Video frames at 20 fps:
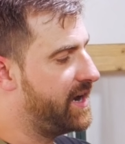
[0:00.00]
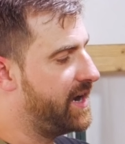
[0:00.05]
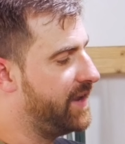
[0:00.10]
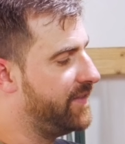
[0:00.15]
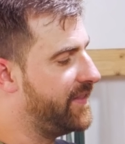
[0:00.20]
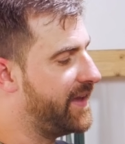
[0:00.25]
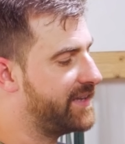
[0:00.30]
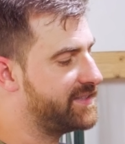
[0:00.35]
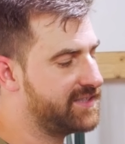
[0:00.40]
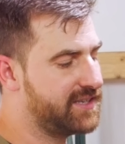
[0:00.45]

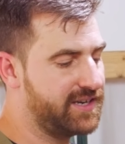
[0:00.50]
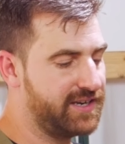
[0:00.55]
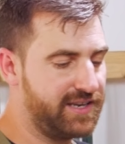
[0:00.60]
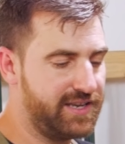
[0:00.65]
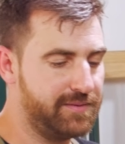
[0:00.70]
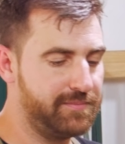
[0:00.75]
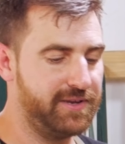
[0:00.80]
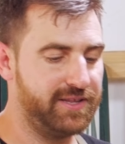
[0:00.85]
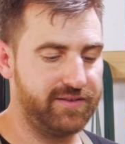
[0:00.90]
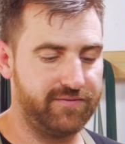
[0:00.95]
And that's gonna
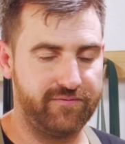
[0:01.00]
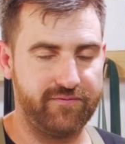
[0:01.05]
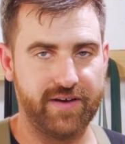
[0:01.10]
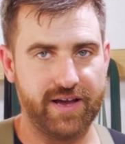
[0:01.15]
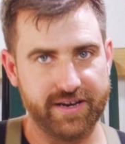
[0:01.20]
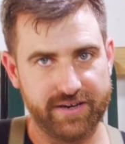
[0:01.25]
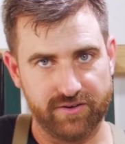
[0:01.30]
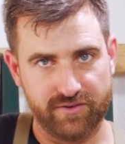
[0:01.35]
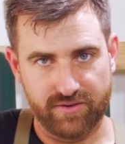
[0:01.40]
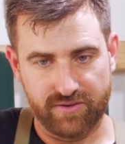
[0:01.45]
give me the
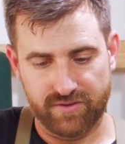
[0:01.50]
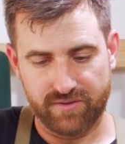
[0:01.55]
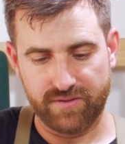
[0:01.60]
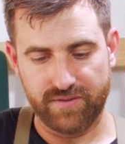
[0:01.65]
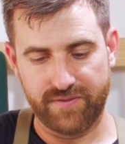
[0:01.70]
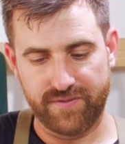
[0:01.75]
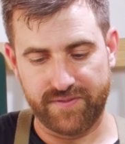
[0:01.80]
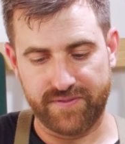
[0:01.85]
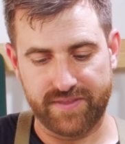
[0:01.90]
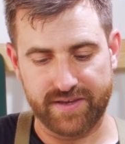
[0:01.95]
final
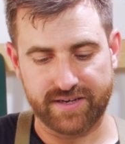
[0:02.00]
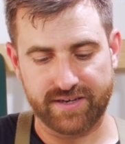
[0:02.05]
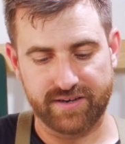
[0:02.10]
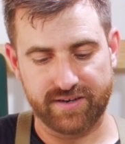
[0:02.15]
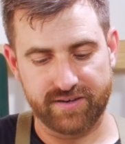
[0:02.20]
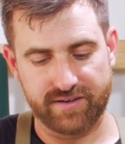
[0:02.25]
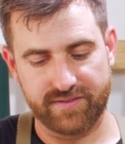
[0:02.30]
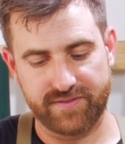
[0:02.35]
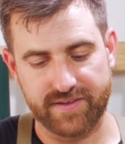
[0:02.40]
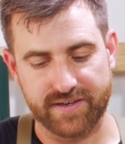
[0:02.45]

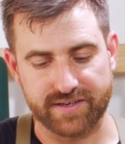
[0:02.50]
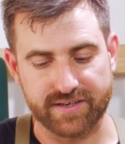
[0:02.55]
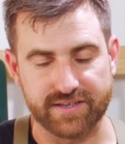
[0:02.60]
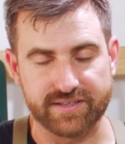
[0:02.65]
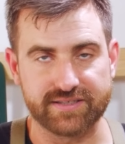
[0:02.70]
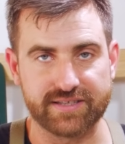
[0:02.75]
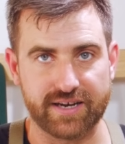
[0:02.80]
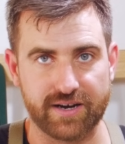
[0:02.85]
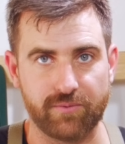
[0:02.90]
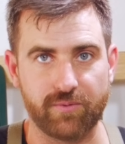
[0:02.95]
thick
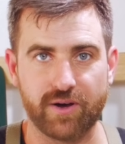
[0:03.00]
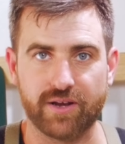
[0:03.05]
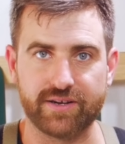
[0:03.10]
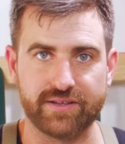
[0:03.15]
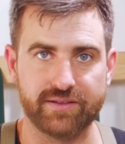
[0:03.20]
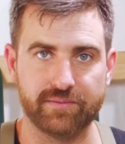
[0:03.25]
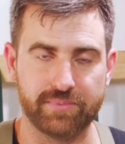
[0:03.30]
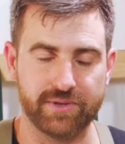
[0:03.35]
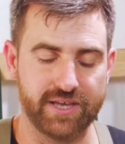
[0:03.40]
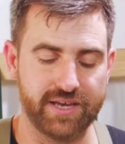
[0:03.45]
thickness that I want
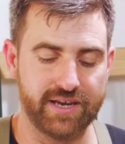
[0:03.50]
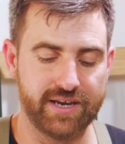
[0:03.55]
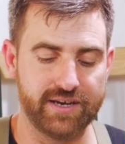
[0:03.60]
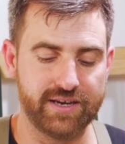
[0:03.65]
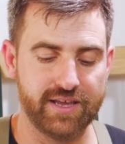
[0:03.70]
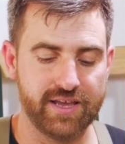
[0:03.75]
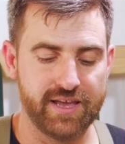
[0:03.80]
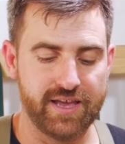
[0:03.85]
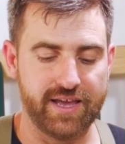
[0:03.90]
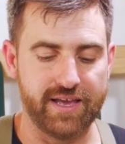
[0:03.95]
in the
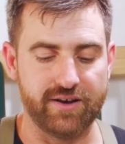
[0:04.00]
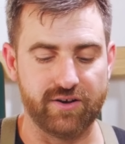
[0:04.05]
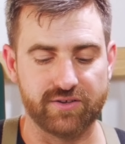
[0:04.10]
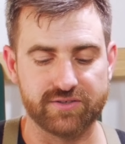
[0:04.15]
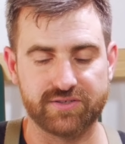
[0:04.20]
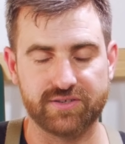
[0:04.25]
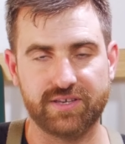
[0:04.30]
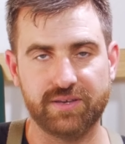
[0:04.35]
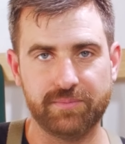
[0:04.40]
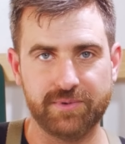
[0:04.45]
blade and
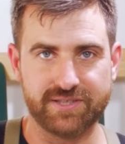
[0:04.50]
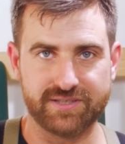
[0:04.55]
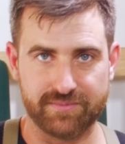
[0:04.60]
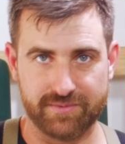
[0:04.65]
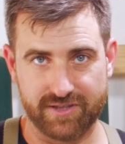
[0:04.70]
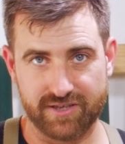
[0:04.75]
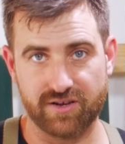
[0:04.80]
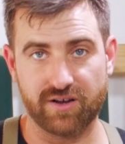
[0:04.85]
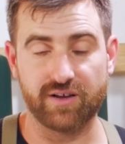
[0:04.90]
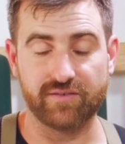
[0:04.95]
also give me some
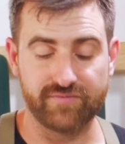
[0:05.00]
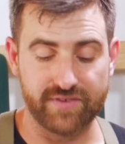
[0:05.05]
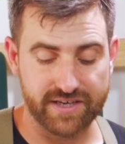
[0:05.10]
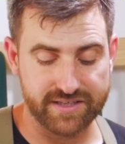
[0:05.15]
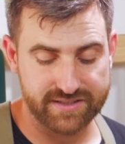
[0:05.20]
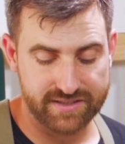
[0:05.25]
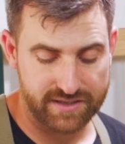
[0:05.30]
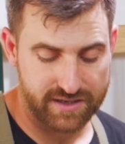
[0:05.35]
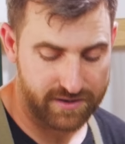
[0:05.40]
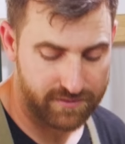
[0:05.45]
of the
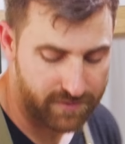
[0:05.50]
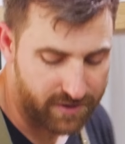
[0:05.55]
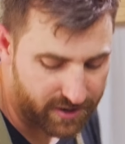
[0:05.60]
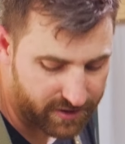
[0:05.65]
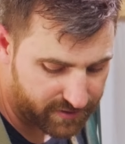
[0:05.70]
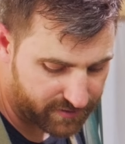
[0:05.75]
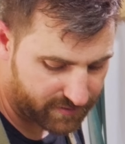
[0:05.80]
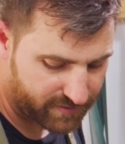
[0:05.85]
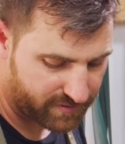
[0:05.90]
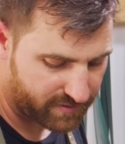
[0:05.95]
convexing I want.